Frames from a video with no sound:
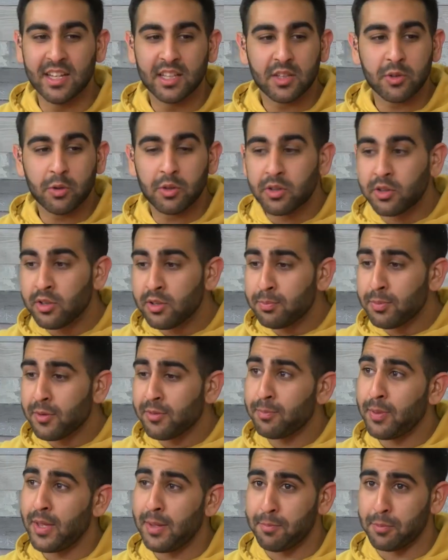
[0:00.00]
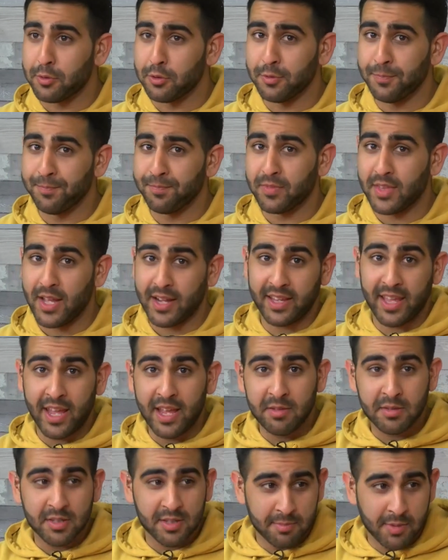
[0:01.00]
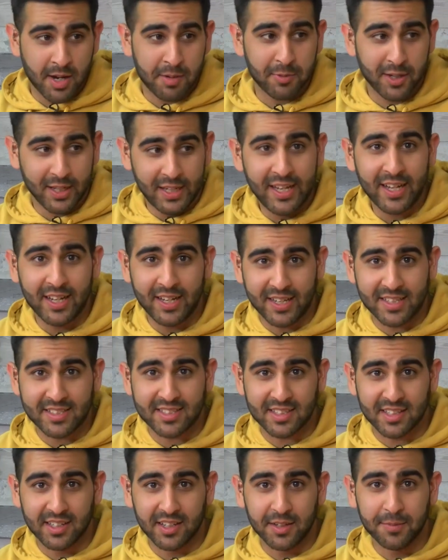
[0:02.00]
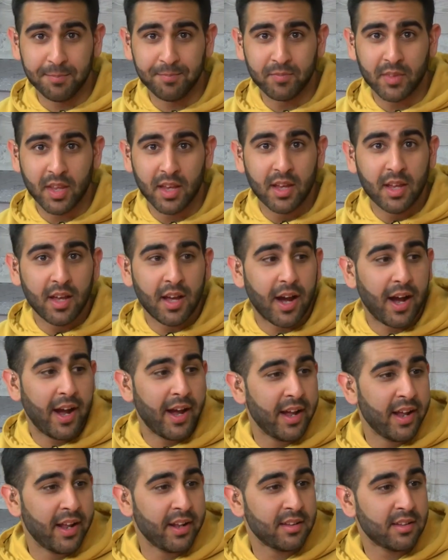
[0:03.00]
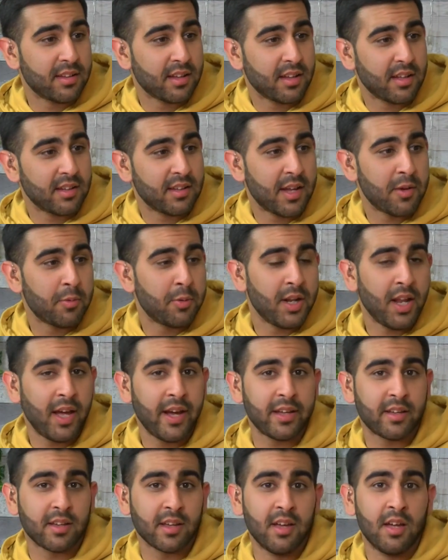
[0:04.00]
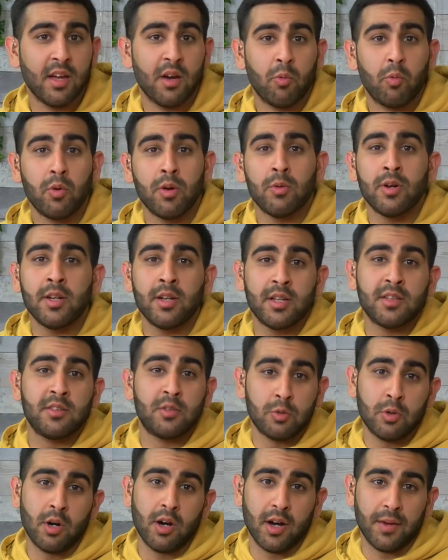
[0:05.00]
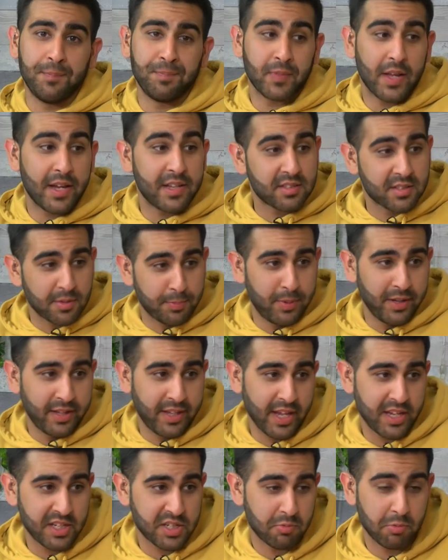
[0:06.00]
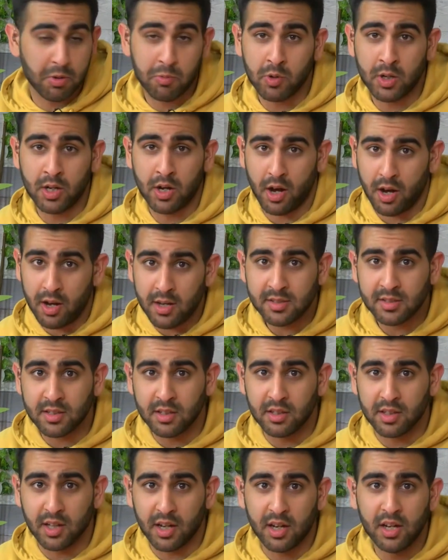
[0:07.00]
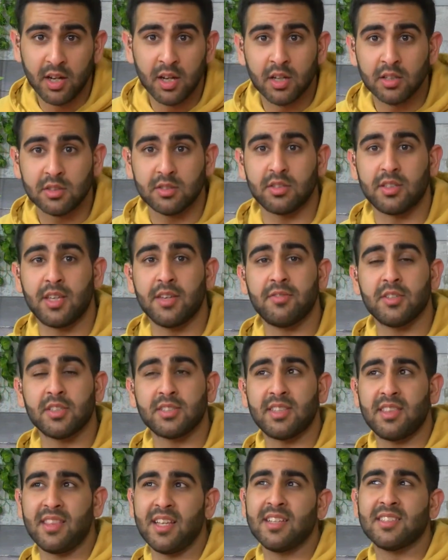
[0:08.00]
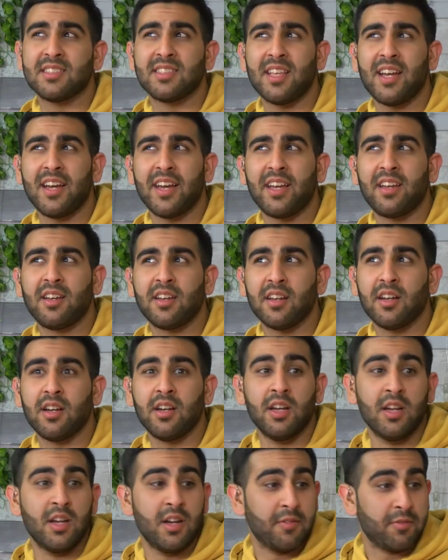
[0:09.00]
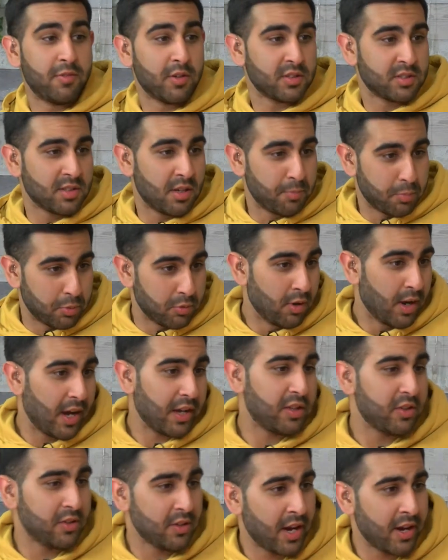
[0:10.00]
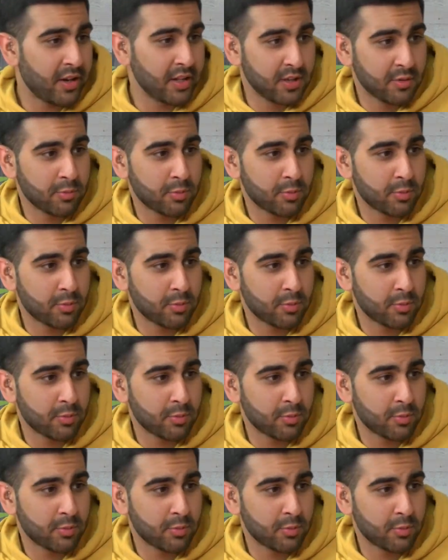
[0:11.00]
there were a group of people that came to Imam Ali alayhi salam, and they were like, we want a dua, a supplication. We want to ask Allah to give us things like, for example, you know how you